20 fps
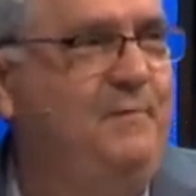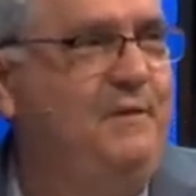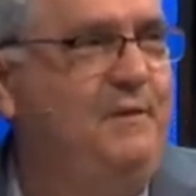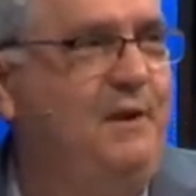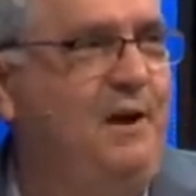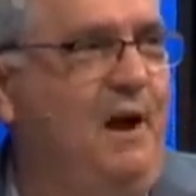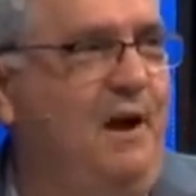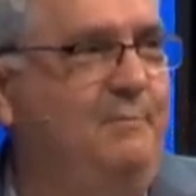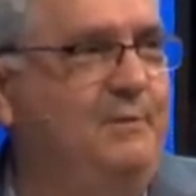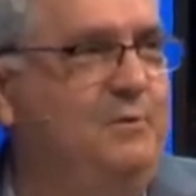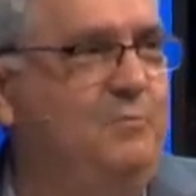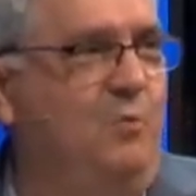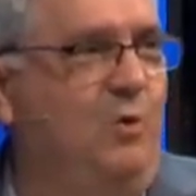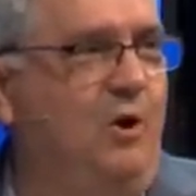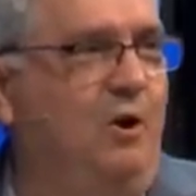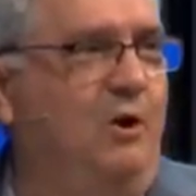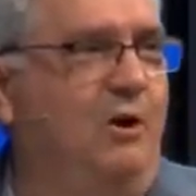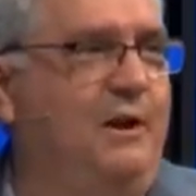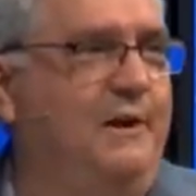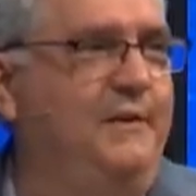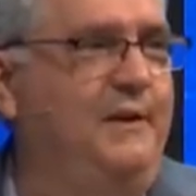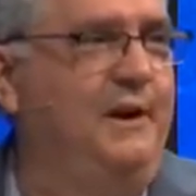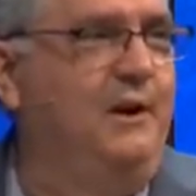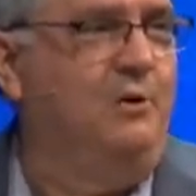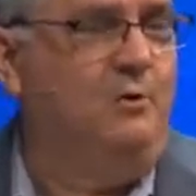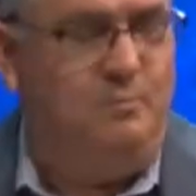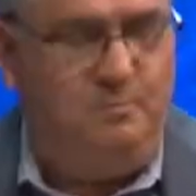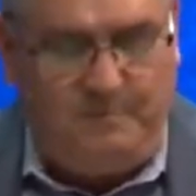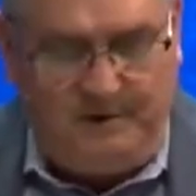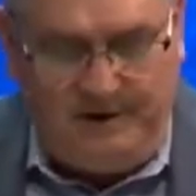Common word in
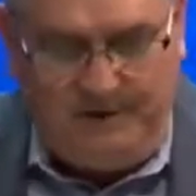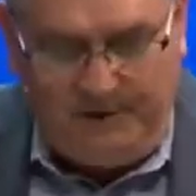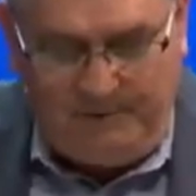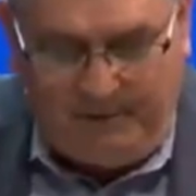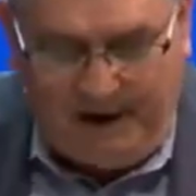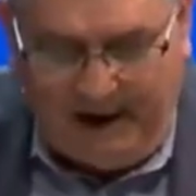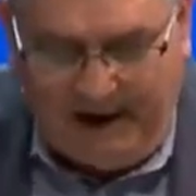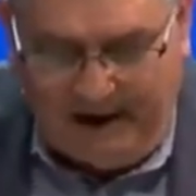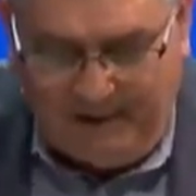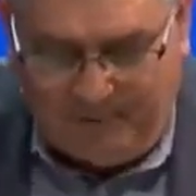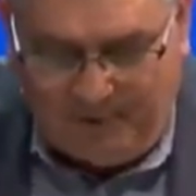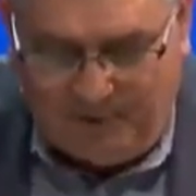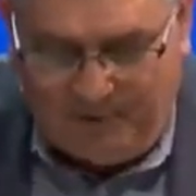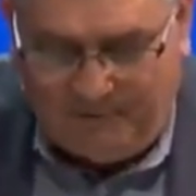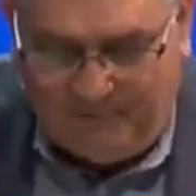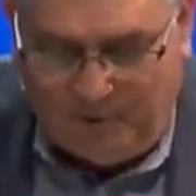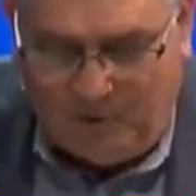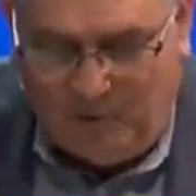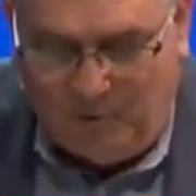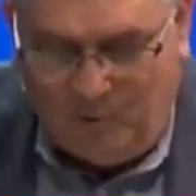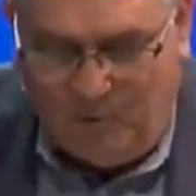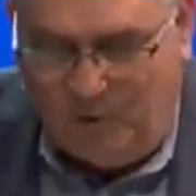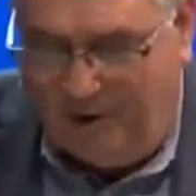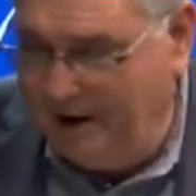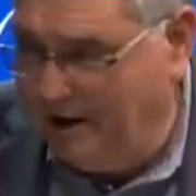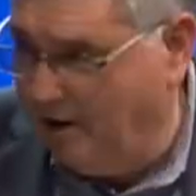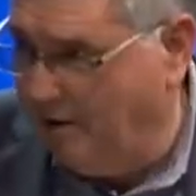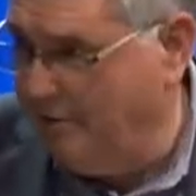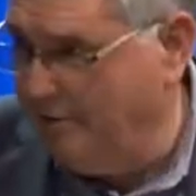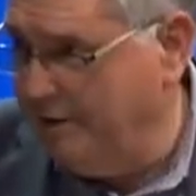the Bible for
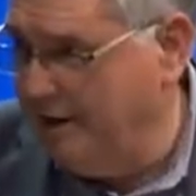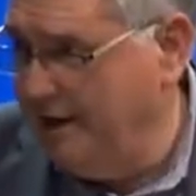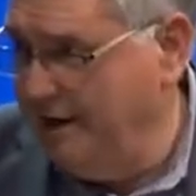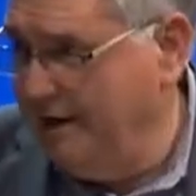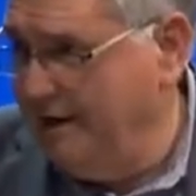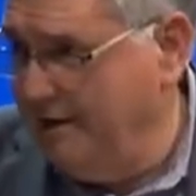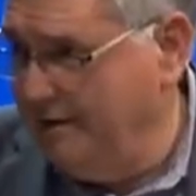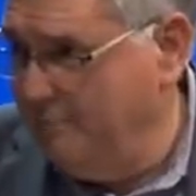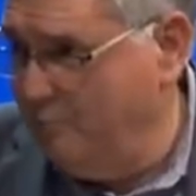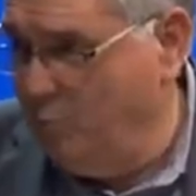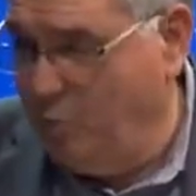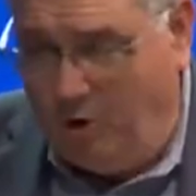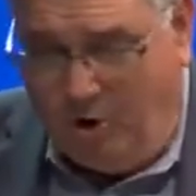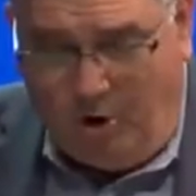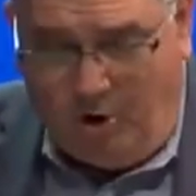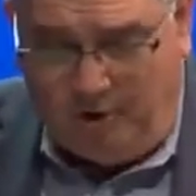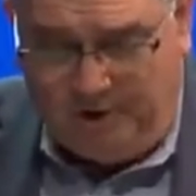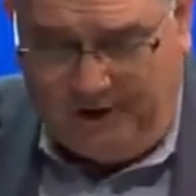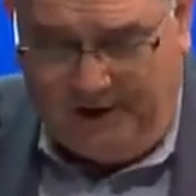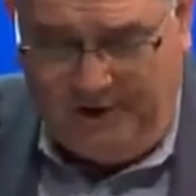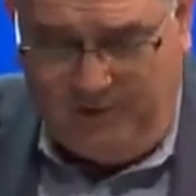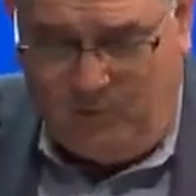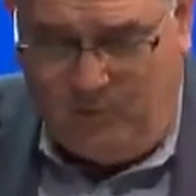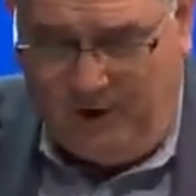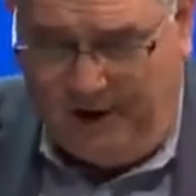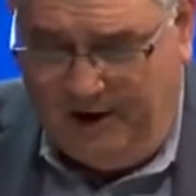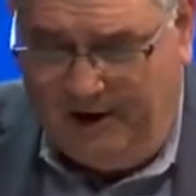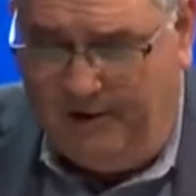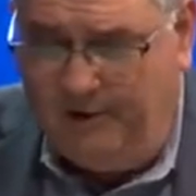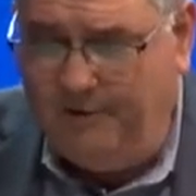wealth, worldly
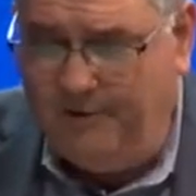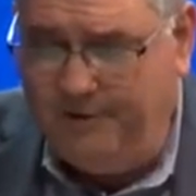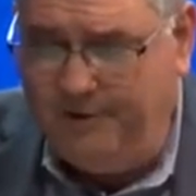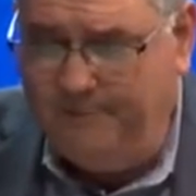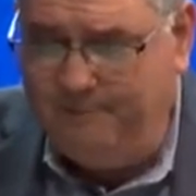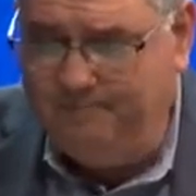wealth.